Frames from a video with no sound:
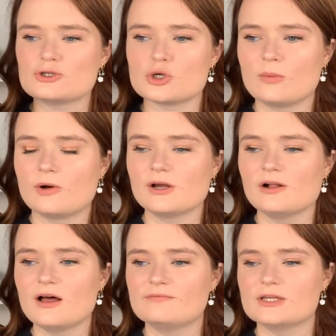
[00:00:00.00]

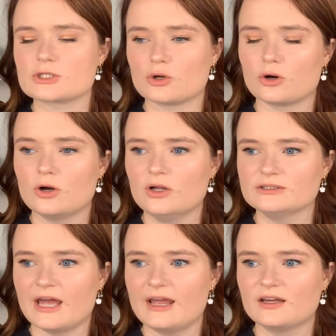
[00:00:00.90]
turmoil of this girl,
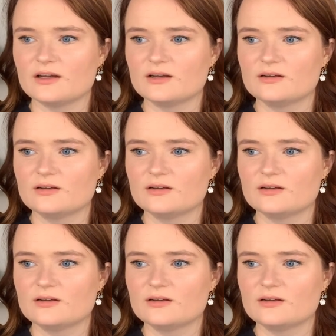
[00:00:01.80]
like,